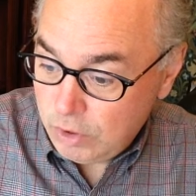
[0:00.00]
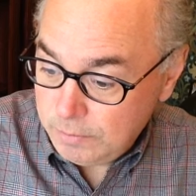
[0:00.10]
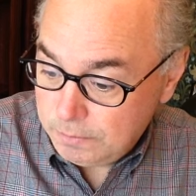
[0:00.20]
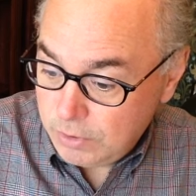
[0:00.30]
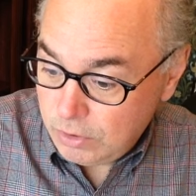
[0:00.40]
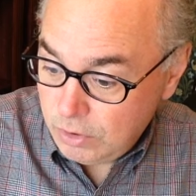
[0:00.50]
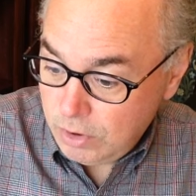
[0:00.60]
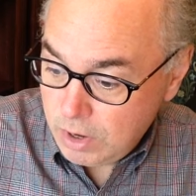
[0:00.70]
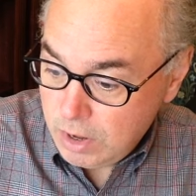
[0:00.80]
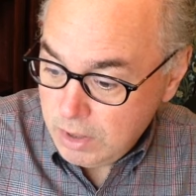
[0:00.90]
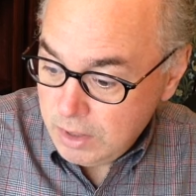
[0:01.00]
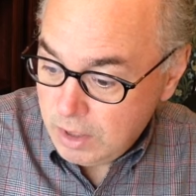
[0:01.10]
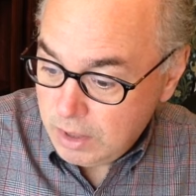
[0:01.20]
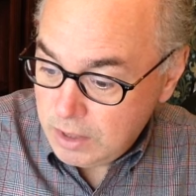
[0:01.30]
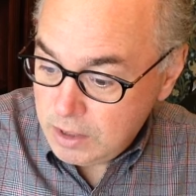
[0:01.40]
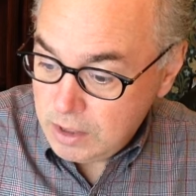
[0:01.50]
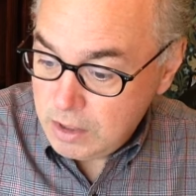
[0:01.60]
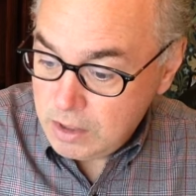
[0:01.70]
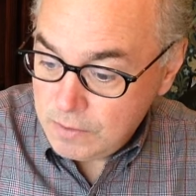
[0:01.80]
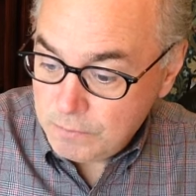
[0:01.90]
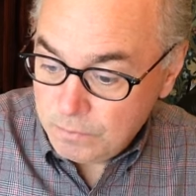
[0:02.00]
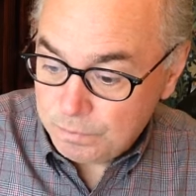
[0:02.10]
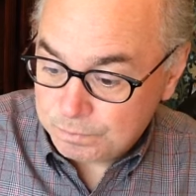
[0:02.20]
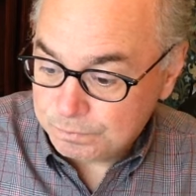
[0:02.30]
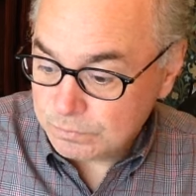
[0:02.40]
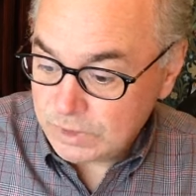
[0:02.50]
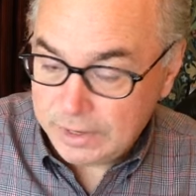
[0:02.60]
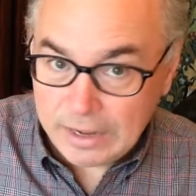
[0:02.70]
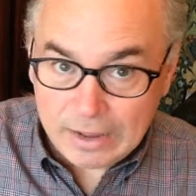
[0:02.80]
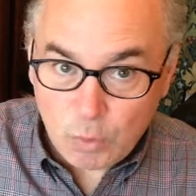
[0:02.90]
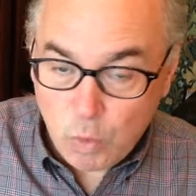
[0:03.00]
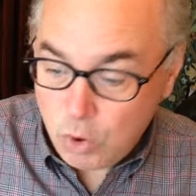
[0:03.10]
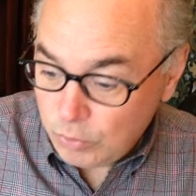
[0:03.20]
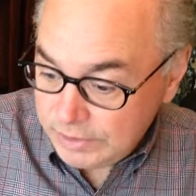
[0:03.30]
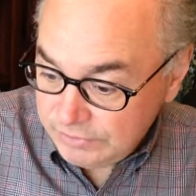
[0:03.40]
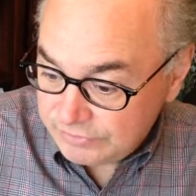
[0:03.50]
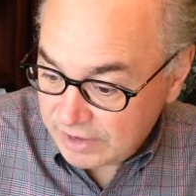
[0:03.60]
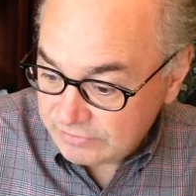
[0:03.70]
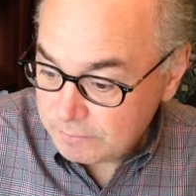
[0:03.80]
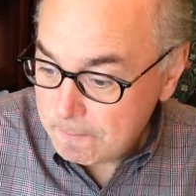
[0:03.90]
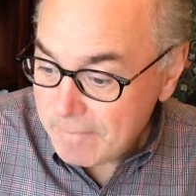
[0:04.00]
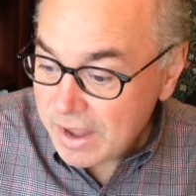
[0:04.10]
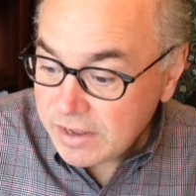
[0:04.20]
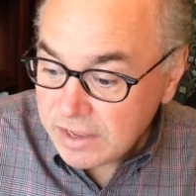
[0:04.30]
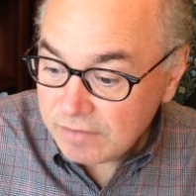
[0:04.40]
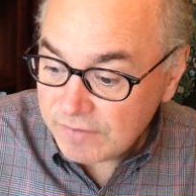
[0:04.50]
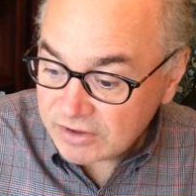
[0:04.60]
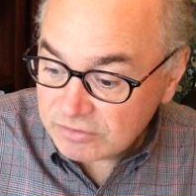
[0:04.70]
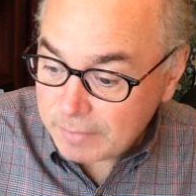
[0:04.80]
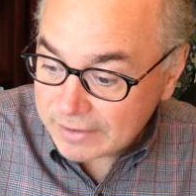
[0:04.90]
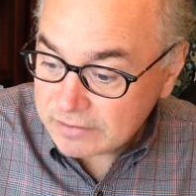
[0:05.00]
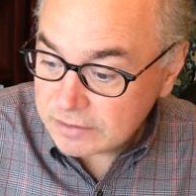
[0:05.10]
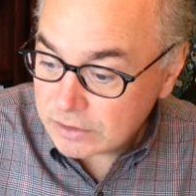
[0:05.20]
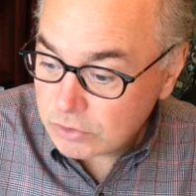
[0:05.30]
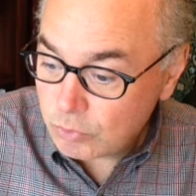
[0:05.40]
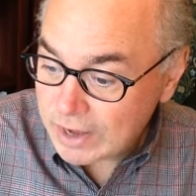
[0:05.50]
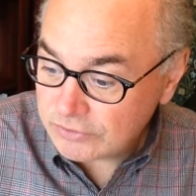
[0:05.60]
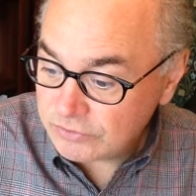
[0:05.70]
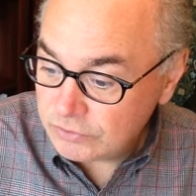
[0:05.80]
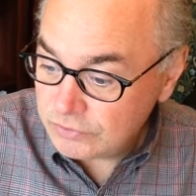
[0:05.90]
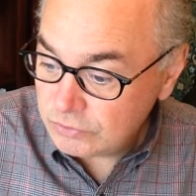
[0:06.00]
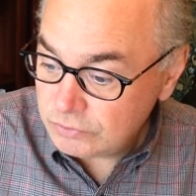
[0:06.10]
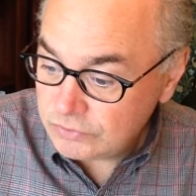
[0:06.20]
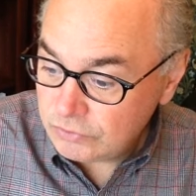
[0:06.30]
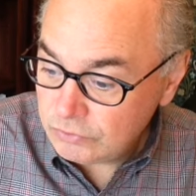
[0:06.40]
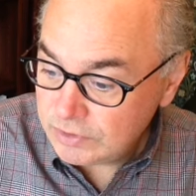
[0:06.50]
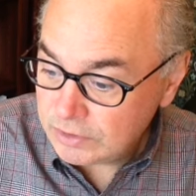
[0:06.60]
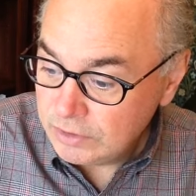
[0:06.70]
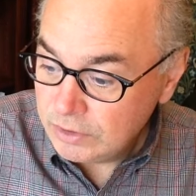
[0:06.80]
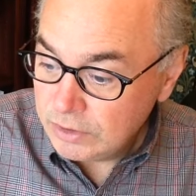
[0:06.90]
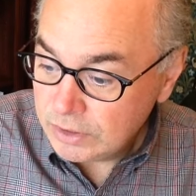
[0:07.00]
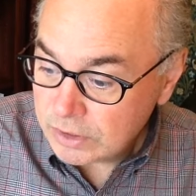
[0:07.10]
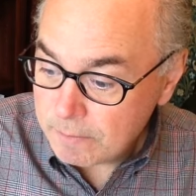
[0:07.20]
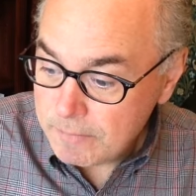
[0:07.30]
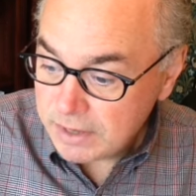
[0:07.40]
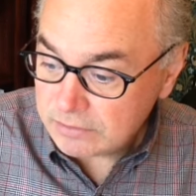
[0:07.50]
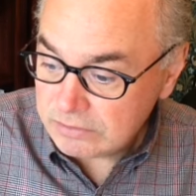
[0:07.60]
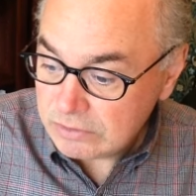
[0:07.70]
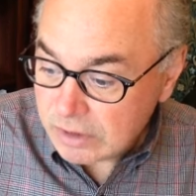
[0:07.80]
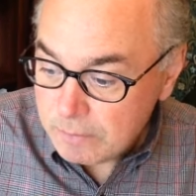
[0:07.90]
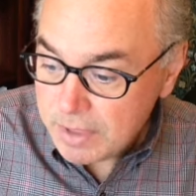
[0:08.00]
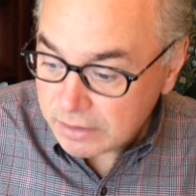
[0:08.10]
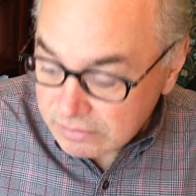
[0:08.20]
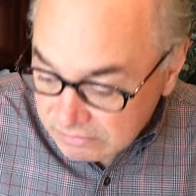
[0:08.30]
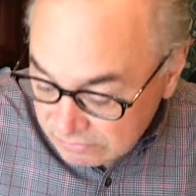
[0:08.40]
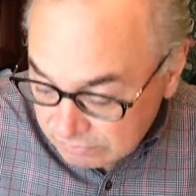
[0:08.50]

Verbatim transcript: Roy Byrne. Uh, and I quote, he says, many have expected a correction due to the commit, commit,